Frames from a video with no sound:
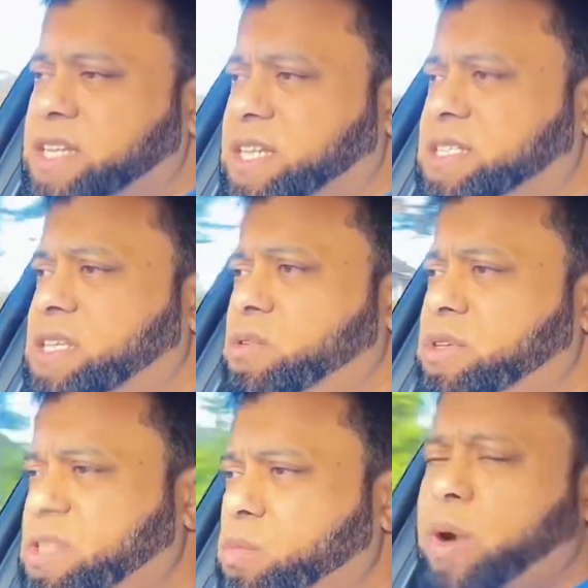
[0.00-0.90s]
That's the
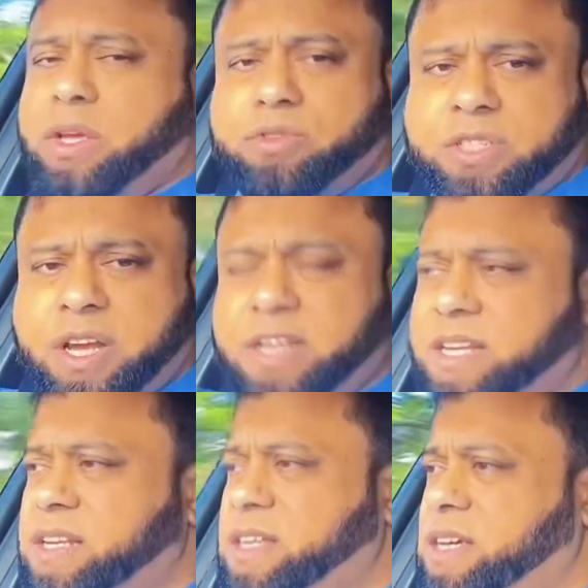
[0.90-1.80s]
reason why you
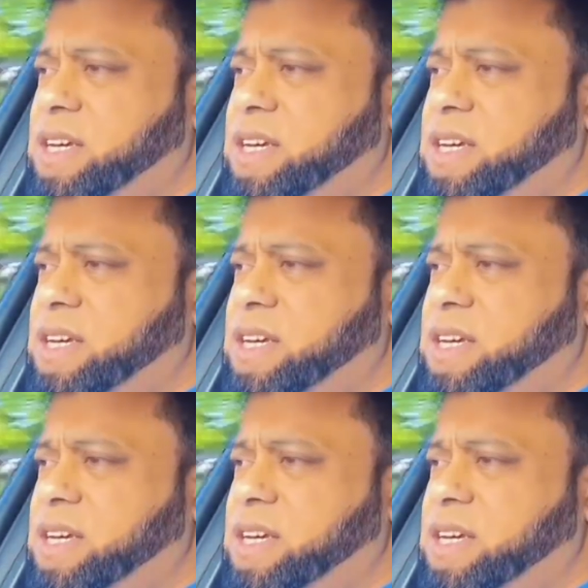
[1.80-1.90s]
studied.